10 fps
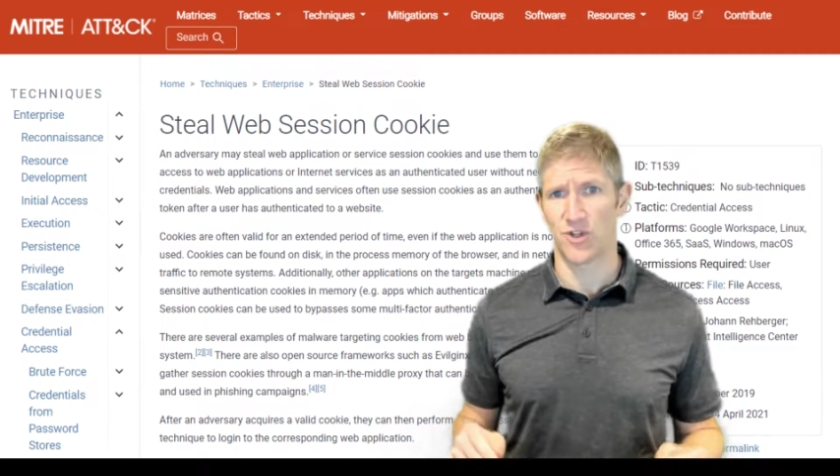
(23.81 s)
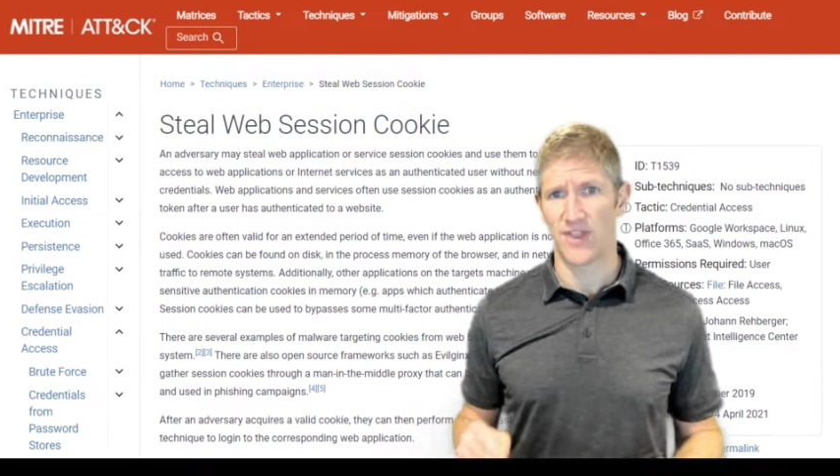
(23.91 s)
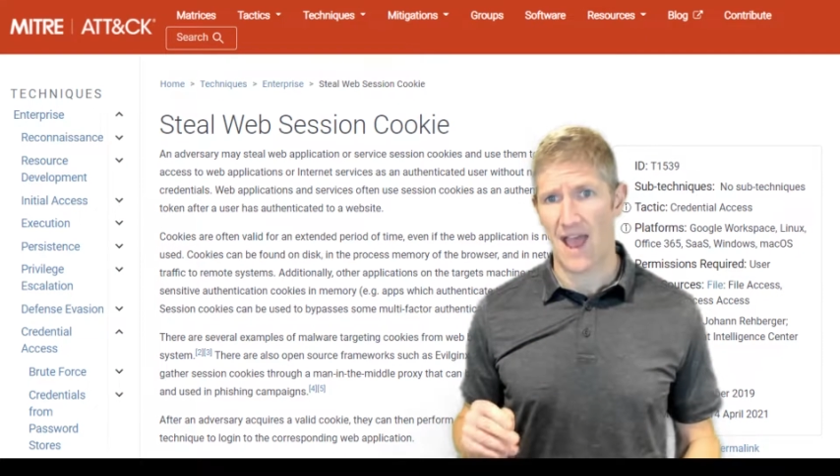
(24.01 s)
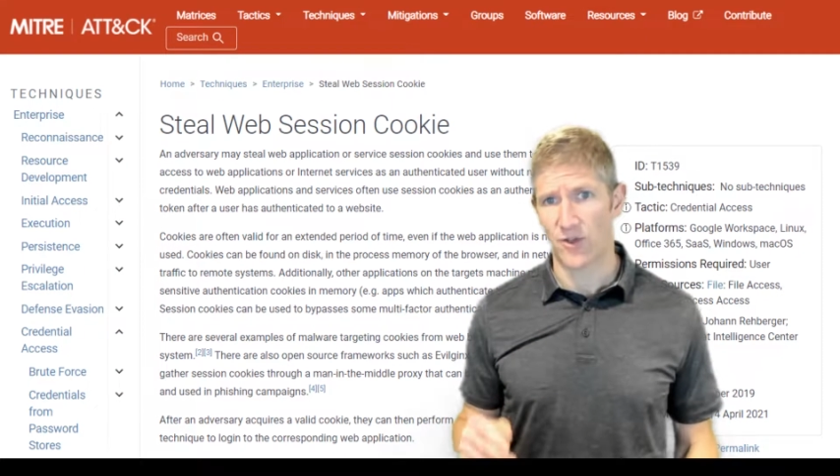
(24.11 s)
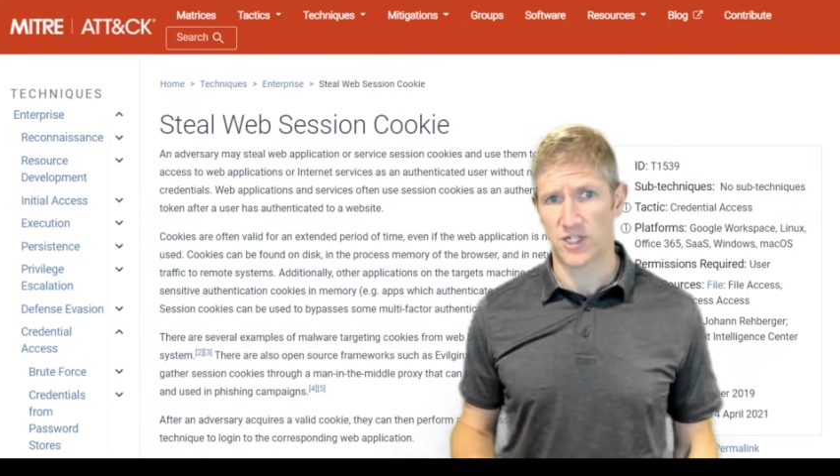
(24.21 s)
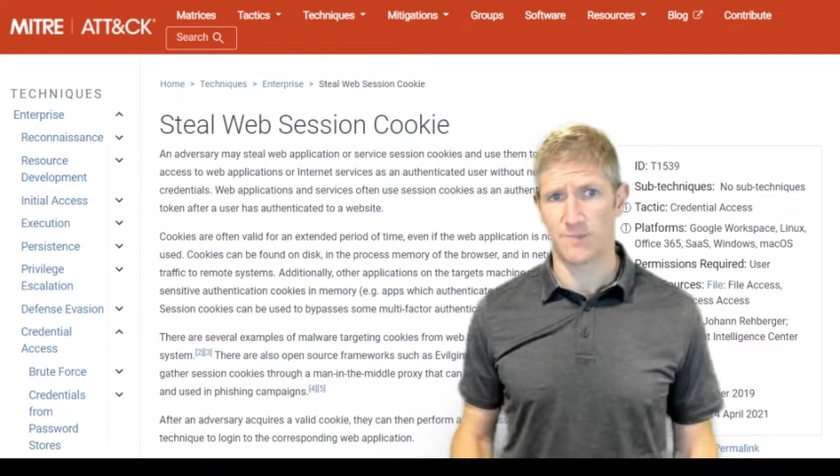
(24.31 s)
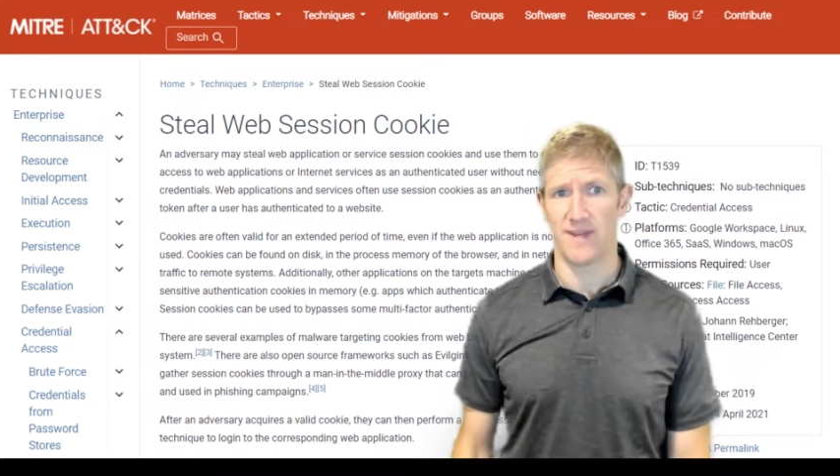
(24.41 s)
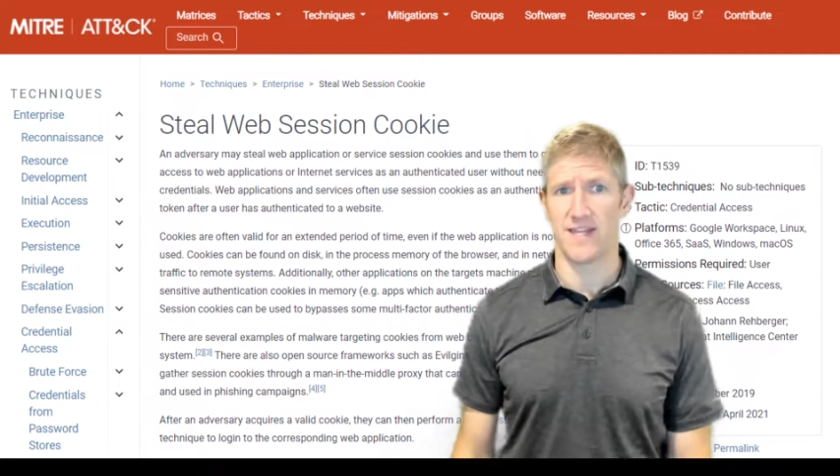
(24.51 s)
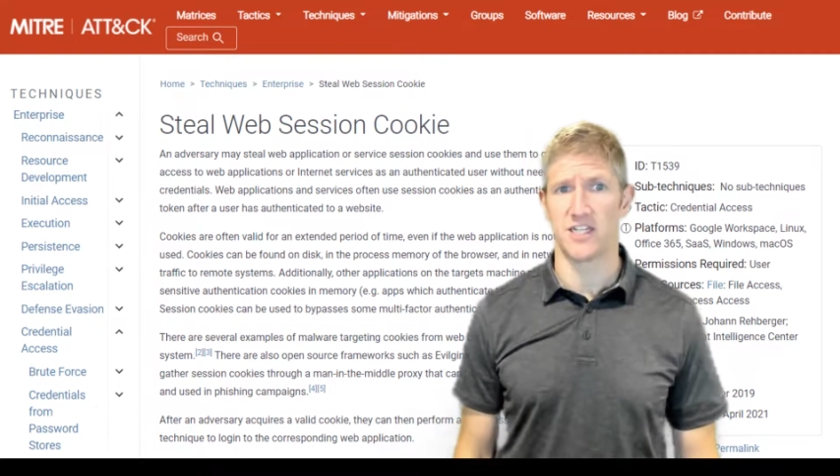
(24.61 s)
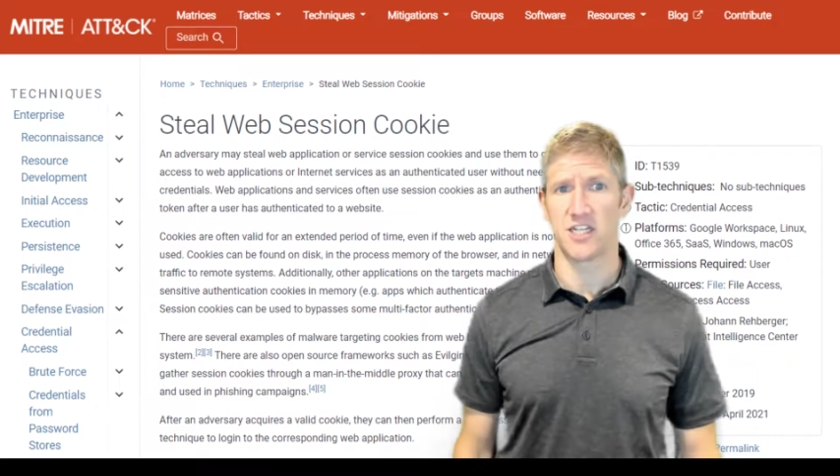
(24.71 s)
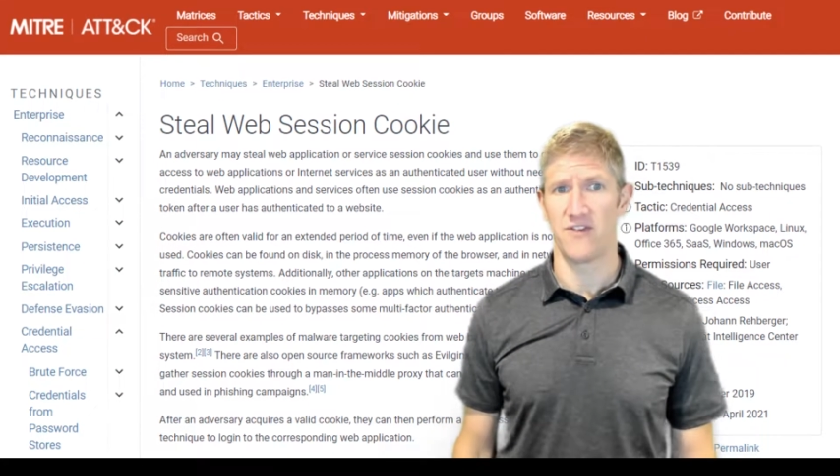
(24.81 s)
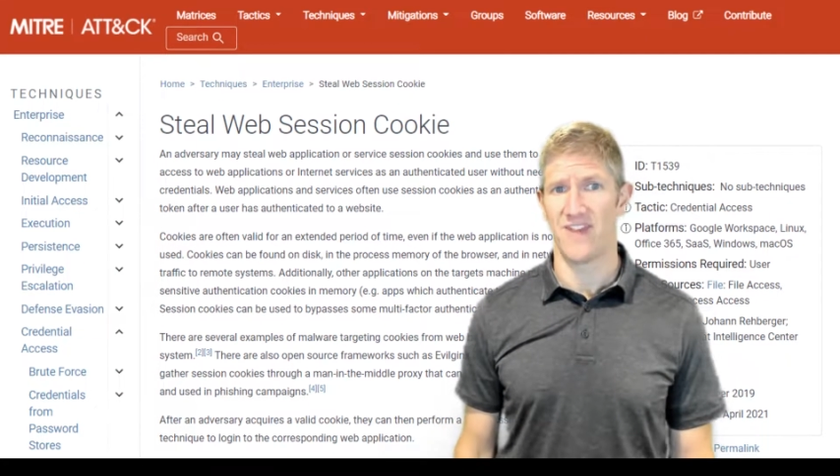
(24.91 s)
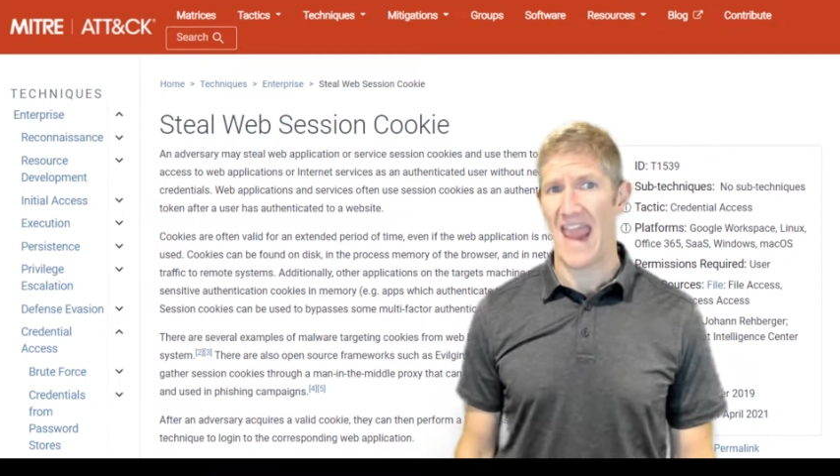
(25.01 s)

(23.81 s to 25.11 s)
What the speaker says: knowledge base of